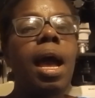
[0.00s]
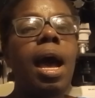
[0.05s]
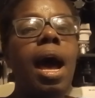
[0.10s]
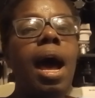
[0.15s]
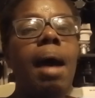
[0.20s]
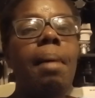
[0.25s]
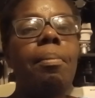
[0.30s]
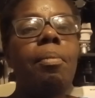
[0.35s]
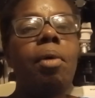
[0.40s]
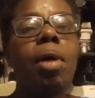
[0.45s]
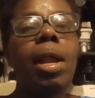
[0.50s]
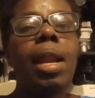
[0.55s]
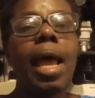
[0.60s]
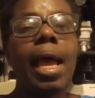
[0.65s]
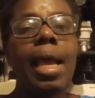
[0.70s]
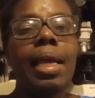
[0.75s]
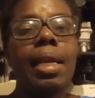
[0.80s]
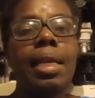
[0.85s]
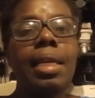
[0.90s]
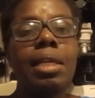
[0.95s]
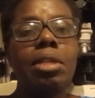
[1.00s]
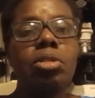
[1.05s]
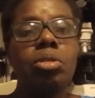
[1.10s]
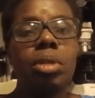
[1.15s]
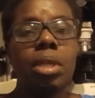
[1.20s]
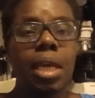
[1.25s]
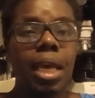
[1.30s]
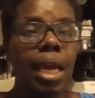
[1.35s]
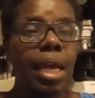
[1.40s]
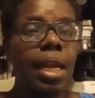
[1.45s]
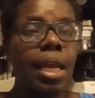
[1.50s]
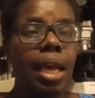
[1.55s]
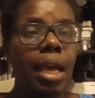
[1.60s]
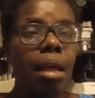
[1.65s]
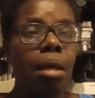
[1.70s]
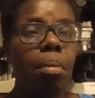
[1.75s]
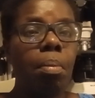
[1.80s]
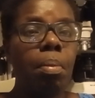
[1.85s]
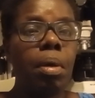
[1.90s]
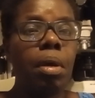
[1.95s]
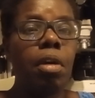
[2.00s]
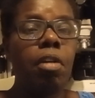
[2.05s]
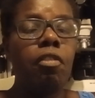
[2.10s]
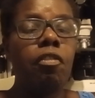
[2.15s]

i'm more likely to get help